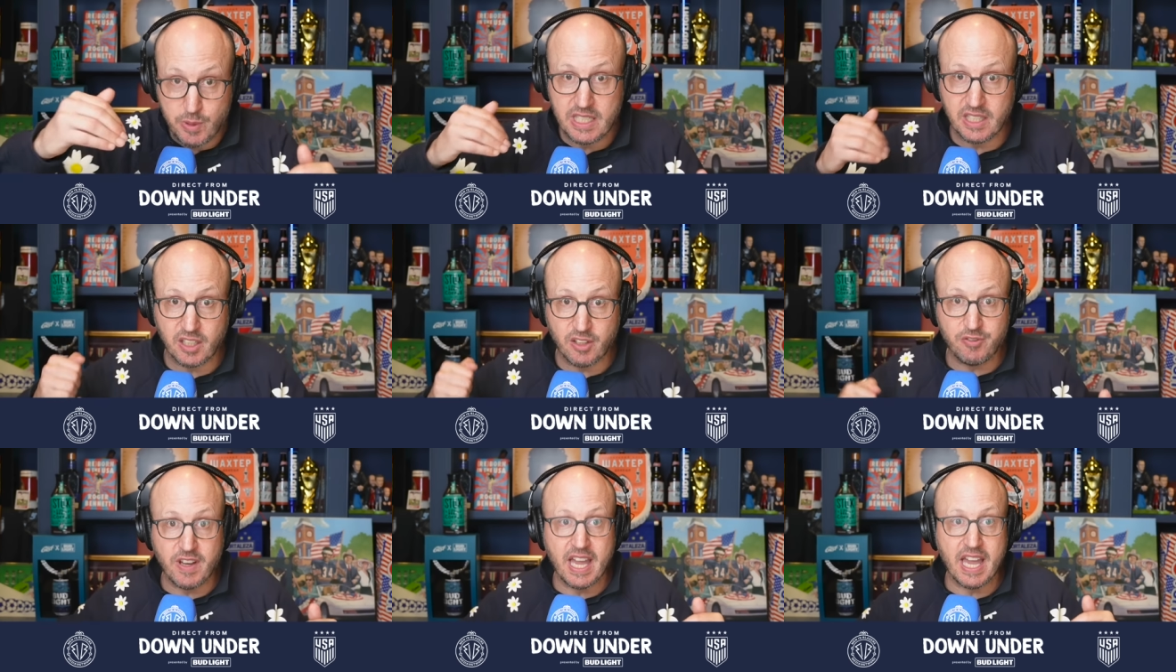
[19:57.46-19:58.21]
0
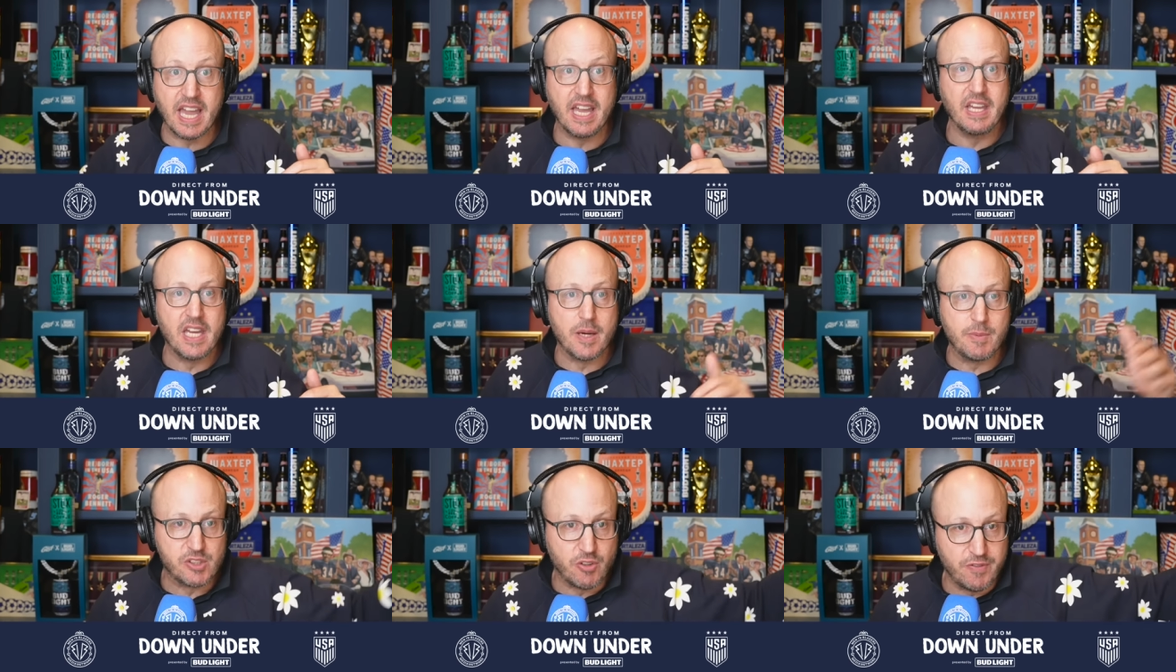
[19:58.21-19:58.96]
affair in
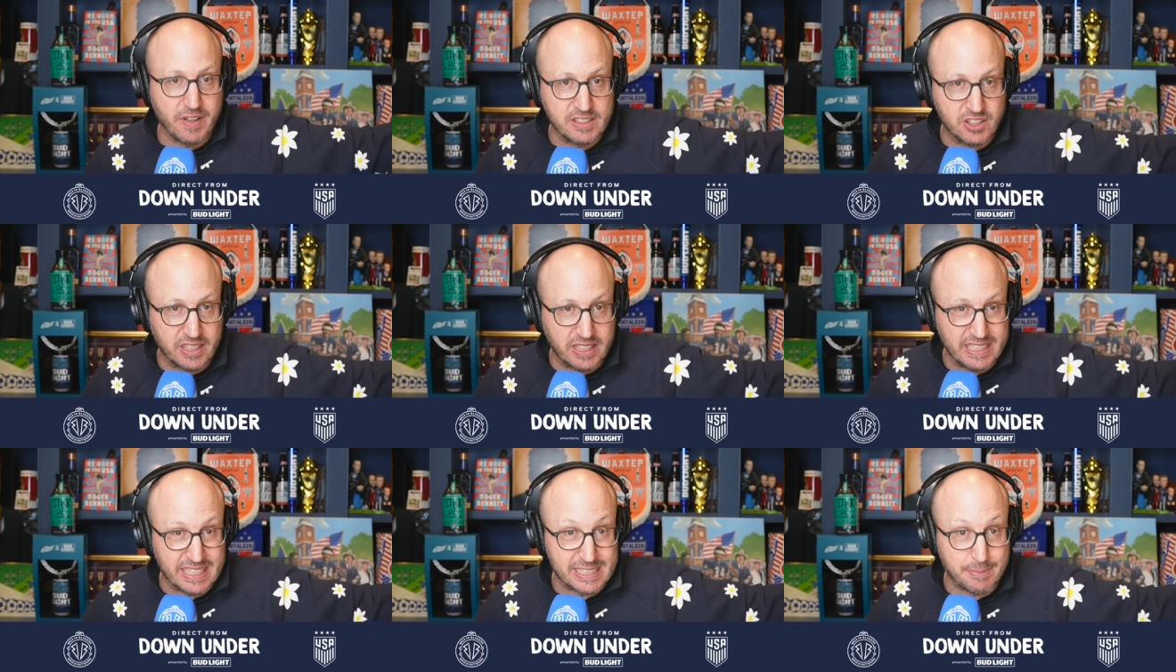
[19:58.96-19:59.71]
which you
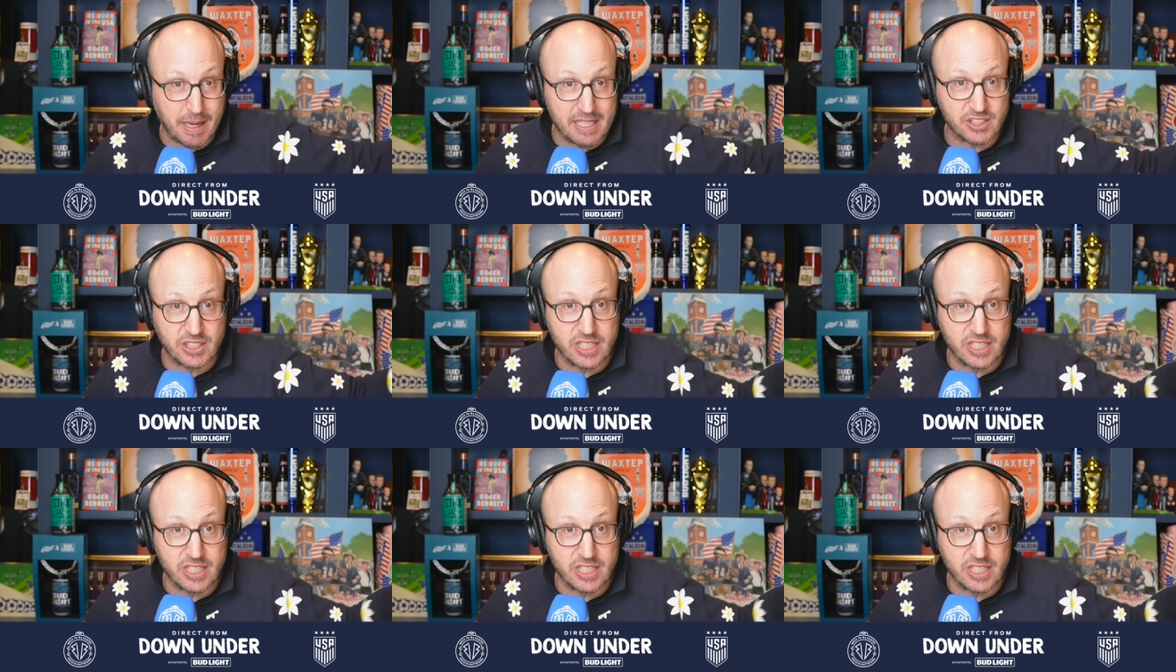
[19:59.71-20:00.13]
eventually dispatched a